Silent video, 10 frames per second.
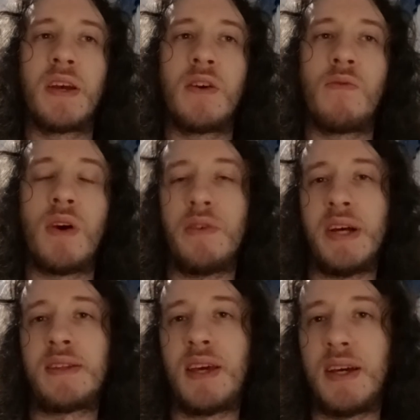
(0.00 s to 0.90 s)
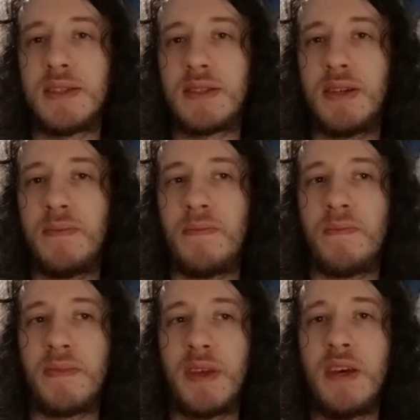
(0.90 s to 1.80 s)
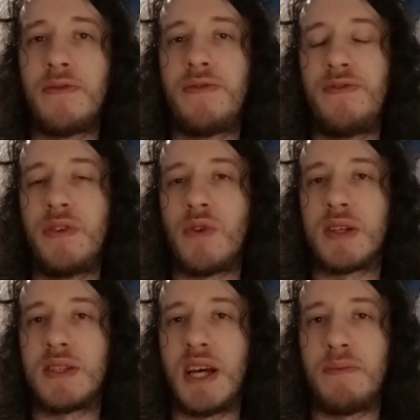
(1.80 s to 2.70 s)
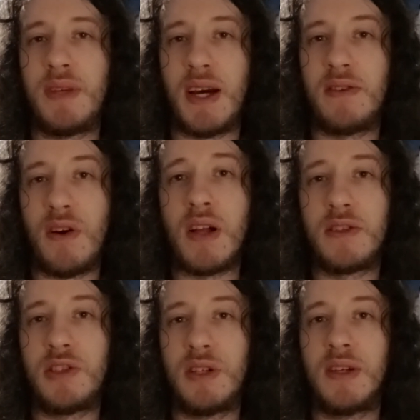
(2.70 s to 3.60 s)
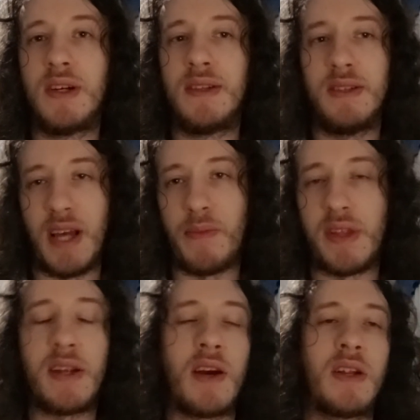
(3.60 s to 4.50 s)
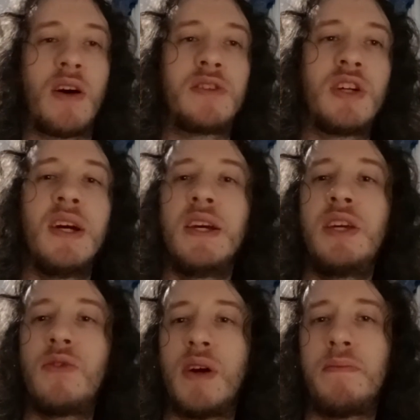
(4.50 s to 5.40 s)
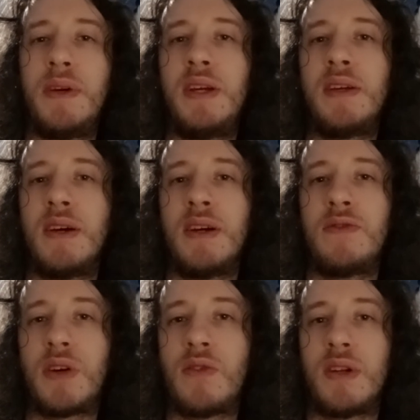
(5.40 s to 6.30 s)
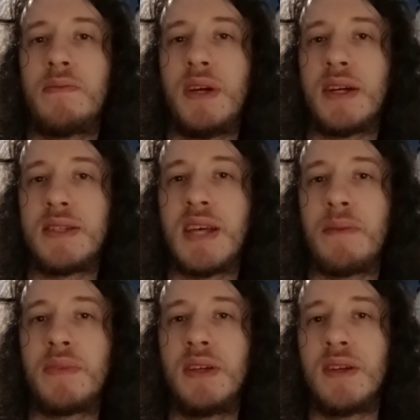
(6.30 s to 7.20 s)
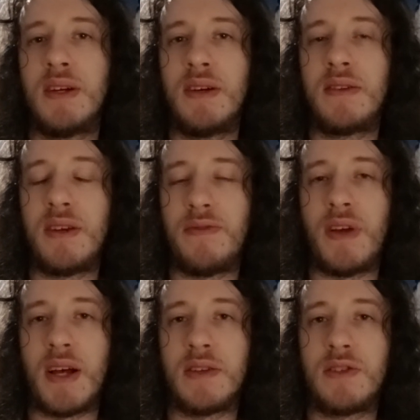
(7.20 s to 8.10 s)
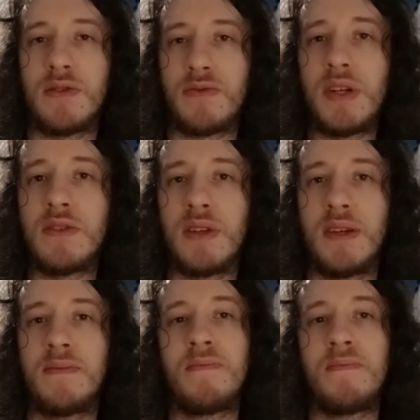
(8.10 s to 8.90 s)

Well, in that case, if you accept the ideology, this hypothetical ideology, you are going to be accepting the fallacious reasoning.